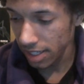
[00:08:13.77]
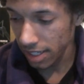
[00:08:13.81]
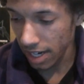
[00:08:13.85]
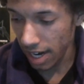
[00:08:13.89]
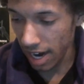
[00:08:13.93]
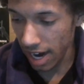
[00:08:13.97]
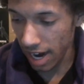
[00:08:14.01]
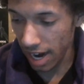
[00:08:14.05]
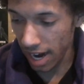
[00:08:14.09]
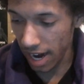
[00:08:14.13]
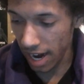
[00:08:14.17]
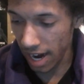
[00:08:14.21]

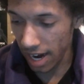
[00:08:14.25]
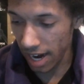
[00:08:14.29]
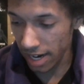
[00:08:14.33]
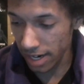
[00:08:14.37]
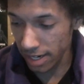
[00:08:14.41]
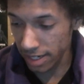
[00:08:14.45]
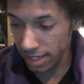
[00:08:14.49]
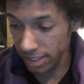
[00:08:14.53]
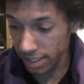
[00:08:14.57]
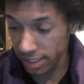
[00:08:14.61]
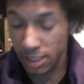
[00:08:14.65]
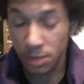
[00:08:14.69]

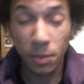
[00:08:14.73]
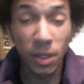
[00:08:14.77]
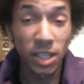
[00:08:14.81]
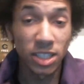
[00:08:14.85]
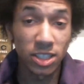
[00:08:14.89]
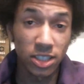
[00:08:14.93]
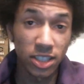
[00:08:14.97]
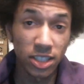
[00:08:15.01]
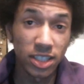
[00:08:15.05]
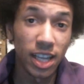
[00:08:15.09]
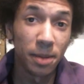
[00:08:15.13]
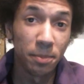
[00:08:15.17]
and
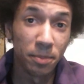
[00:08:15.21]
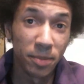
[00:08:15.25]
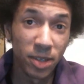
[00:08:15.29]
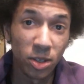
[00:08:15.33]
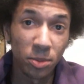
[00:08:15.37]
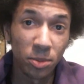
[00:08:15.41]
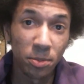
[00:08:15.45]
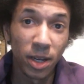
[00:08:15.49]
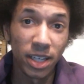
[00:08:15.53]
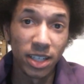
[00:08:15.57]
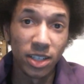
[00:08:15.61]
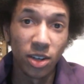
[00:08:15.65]
especially that
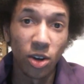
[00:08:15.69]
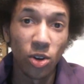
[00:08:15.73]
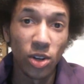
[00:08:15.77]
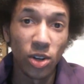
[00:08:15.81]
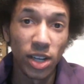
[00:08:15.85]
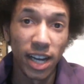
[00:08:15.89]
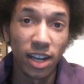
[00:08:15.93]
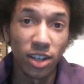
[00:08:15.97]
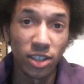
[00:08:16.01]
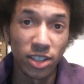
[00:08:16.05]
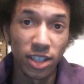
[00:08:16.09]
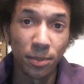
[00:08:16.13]
middle button
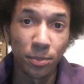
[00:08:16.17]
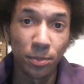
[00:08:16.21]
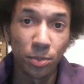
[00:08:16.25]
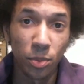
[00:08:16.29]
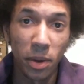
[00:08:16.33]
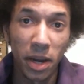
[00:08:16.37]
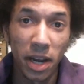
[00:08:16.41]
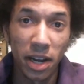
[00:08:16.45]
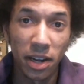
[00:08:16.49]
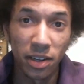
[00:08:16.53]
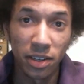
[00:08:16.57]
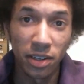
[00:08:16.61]
held up
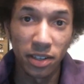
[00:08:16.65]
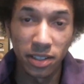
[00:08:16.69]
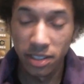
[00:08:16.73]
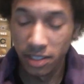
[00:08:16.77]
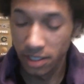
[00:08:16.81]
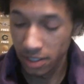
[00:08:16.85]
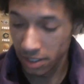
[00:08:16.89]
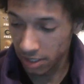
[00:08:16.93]
well.